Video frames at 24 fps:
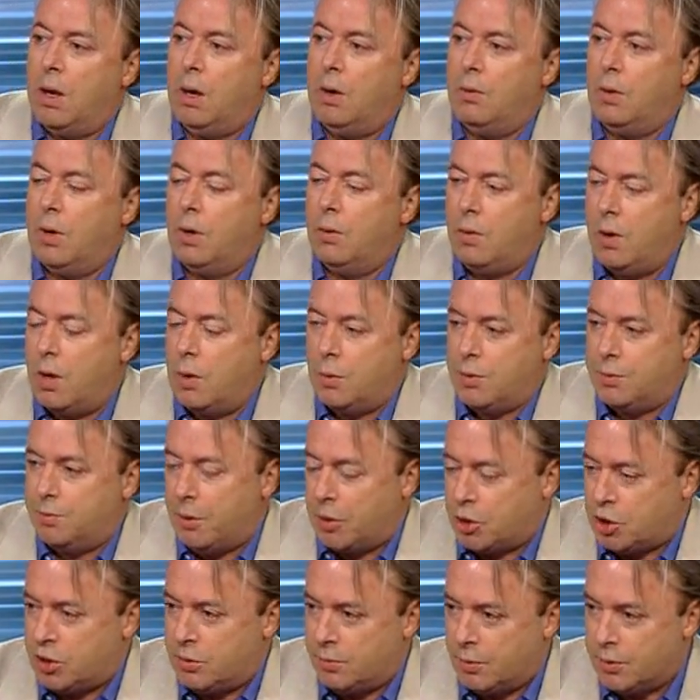Iraq was
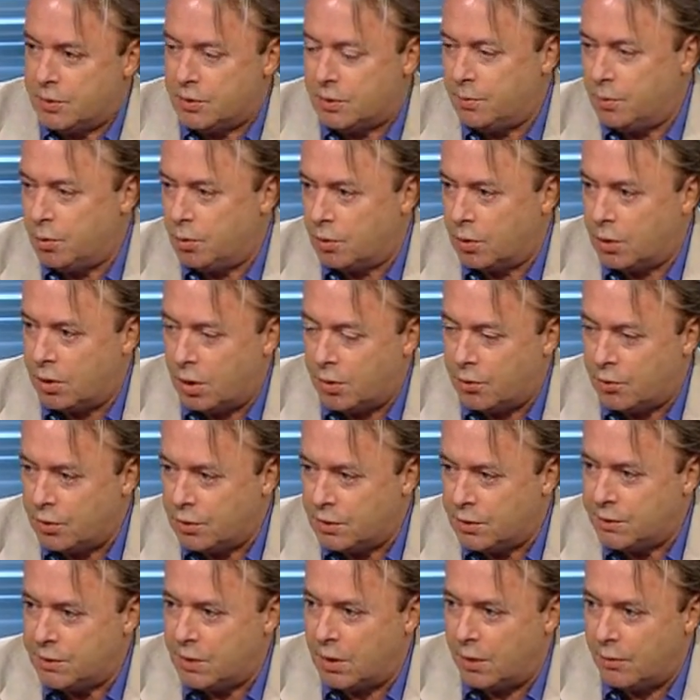much the most important country
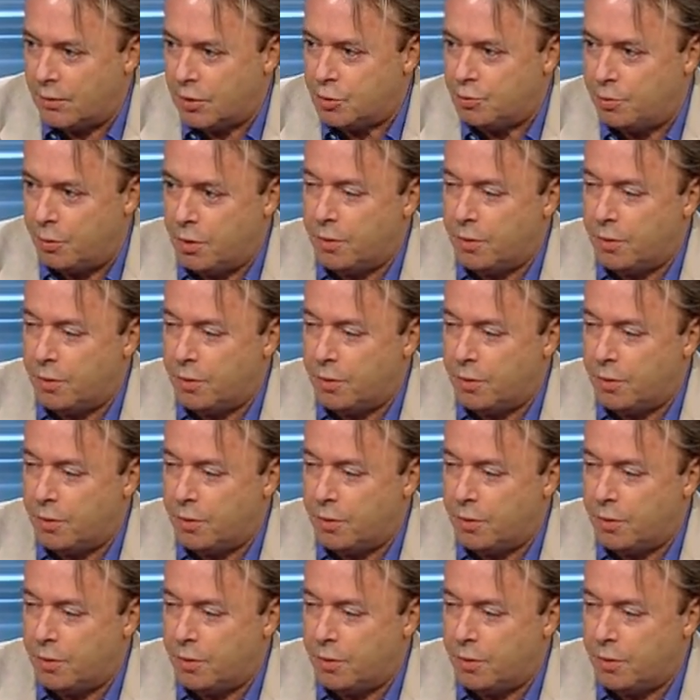to salvage,